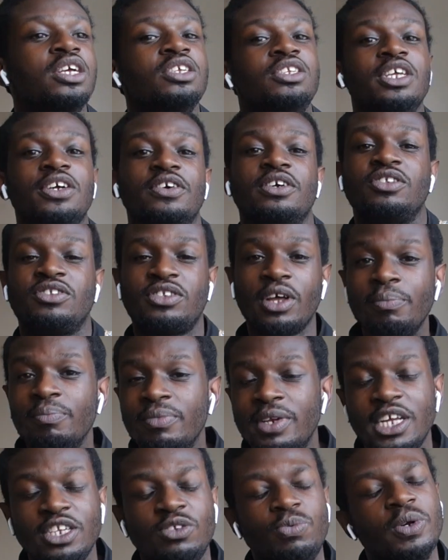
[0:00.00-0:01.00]
There are some
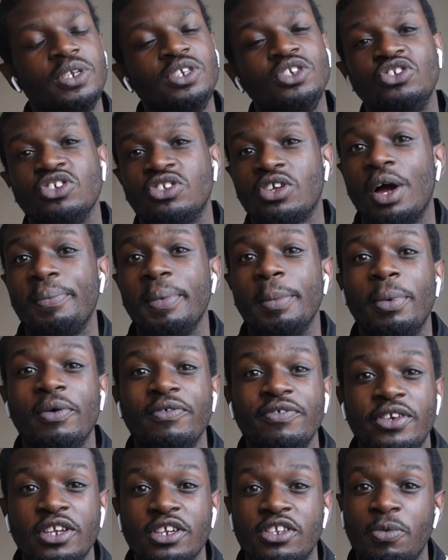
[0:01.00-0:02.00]
days when you just can't be
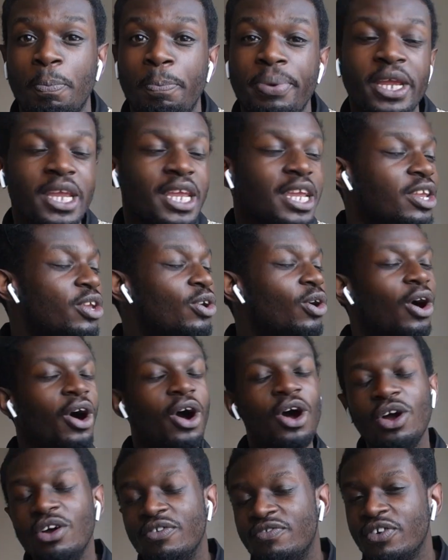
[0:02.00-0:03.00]
bothered to speak, you're
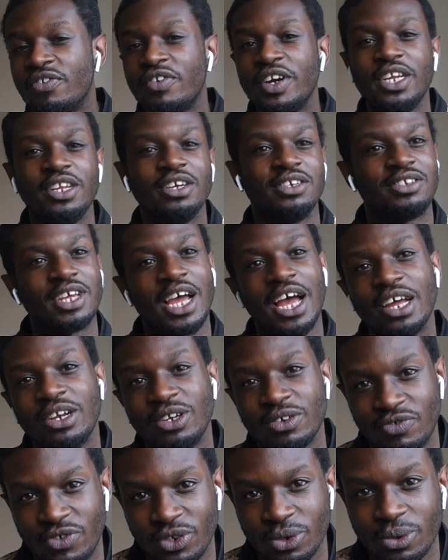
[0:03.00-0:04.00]
over it, you're tired
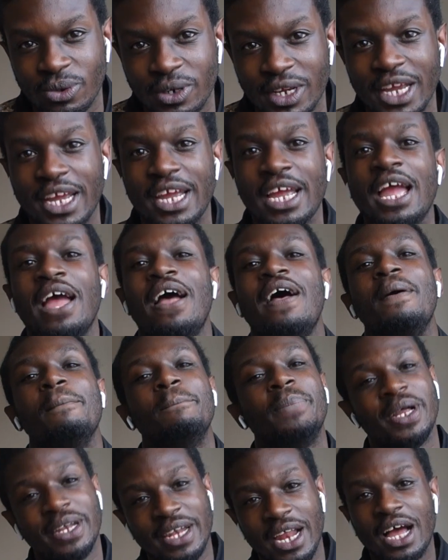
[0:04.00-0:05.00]
of talking,
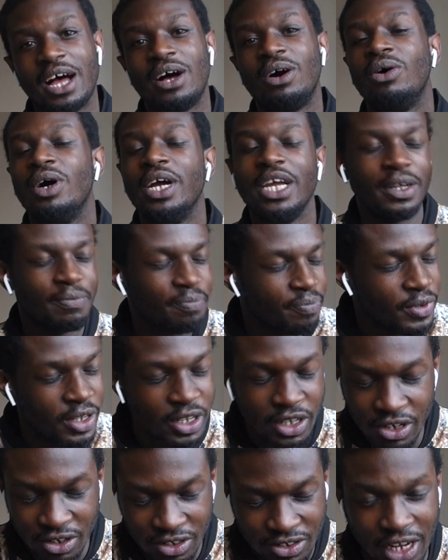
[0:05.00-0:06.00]
but now
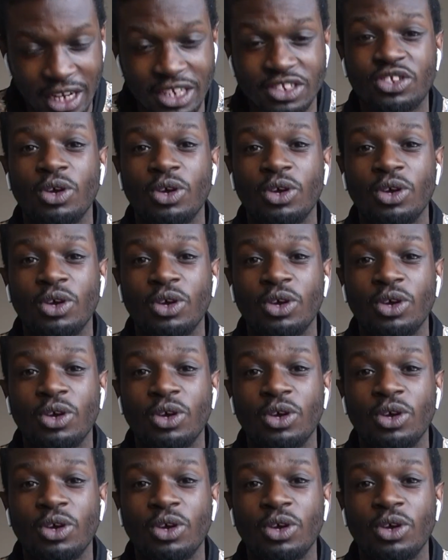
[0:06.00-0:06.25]
you're tired.